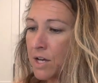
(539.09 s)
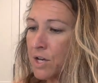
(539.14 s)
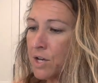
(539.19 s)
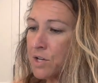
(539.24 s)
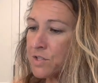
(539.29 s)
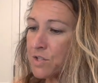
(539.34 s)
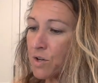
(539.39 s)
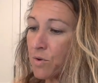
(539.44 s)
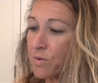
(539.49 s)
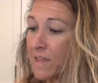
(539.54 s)

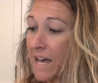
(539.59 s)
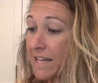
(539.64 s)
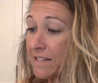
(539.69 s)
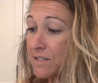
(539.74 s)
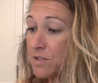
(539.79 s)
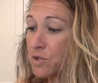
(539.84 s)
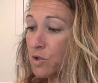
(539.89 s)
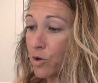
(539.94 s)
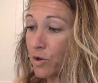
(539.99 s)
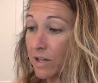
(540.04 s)
So
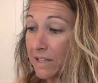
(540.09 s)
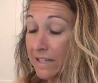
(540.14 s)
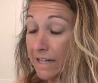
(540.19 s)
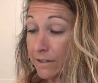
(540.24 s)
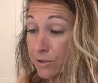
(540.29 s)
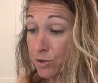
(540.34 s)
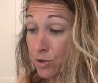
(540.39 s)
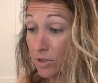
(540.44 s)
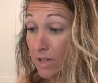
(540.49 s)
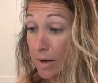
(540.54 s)
that's your
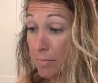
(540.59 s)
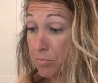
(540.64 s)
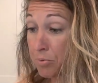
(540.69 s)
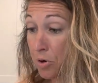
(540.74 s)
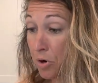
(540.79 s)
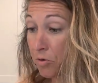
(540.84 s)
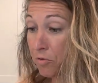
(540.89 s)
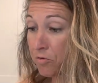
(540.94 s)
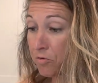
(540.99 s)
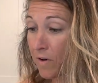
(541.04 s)
electrolyte
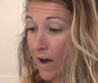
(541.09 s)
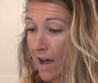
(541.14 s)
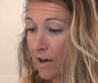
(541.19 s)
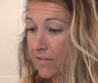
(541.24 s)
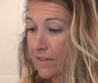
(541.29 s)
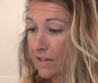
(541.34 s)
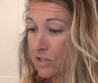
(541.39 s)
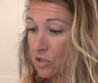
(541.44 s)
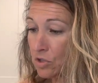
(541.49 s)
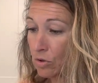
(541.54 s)
profile
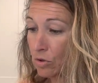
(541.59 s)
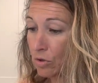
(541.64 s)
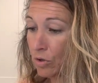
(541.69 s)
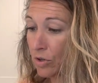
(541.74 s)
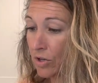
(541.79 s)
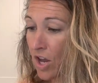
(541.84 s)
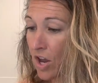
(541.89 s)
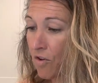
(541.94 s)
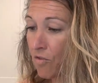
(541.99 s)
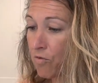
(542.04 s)
that you're looking